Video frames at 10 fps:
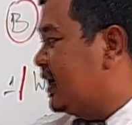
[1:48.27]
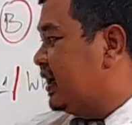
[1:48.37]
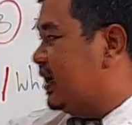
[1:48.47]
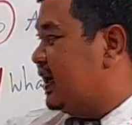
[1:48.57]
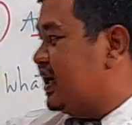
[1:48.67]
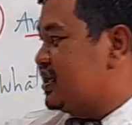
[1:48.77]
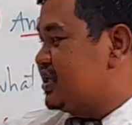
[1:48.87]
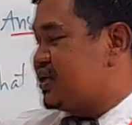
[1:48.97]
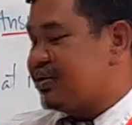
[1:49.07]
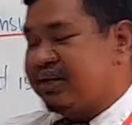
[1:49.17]
I
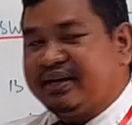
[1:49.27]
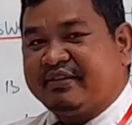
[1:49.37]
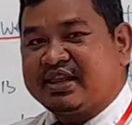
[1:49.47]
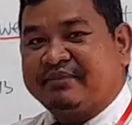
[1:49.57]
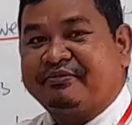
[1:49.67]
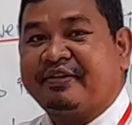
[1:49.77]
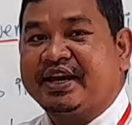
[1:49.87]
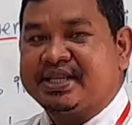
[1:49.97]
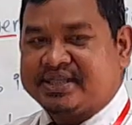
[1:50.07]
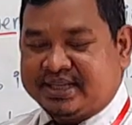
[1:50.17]
just write some
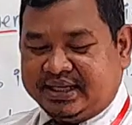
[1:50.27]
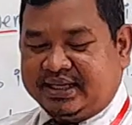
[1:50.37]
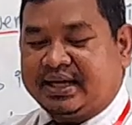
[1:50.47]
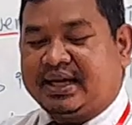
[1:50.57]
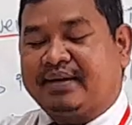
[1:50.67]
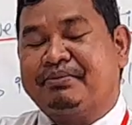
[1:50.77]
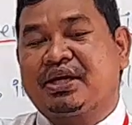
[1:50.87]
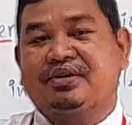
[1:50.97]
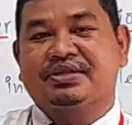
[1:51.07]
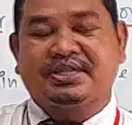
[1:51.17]
phrase
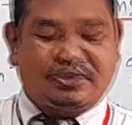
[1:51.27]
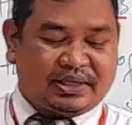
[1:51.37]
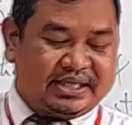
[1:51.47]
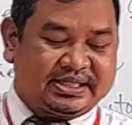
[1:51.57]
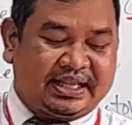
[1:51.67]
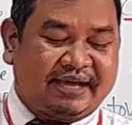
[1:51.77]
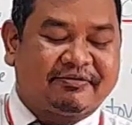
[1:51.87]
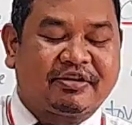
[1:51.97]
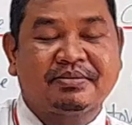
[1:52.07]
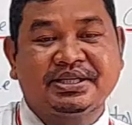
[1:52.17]
because this I select
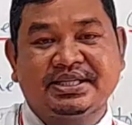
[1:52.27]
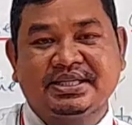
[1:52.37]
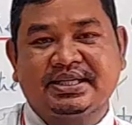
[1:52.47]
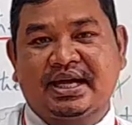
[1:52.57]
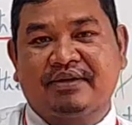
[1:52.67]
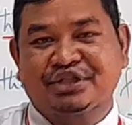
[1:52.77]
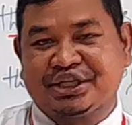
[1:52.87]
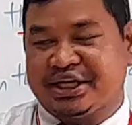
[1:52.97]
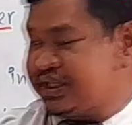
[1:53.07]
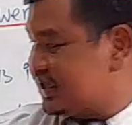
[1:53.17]
from our
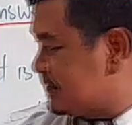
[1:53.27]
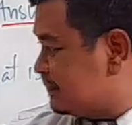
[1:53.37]
text.